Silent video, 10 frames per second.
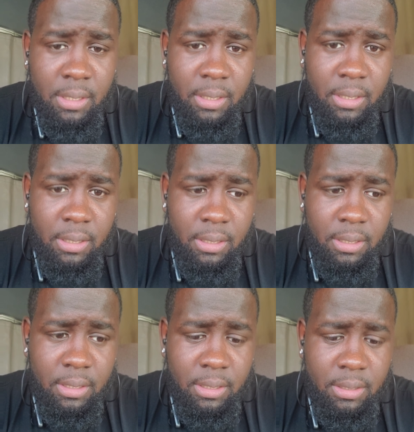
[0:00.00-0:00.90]

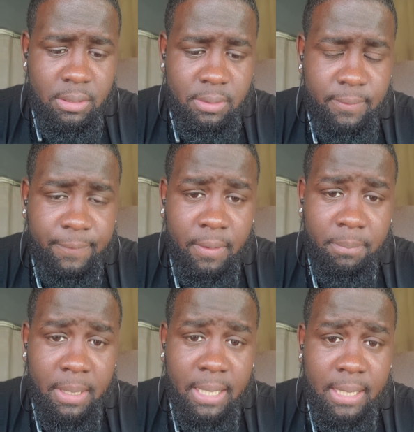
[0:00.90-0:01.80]
from
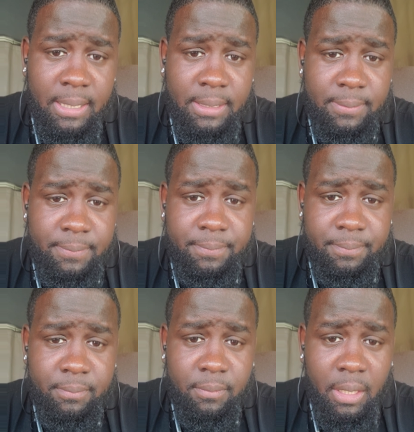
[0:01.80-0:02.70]
my
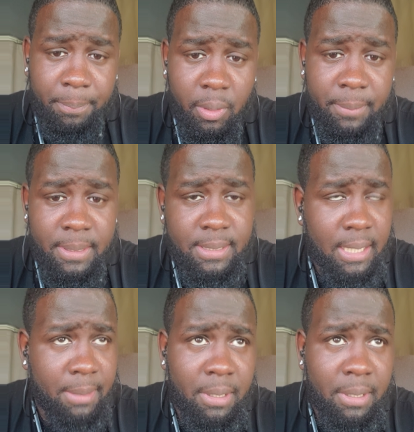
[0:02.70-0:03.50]
appointment time.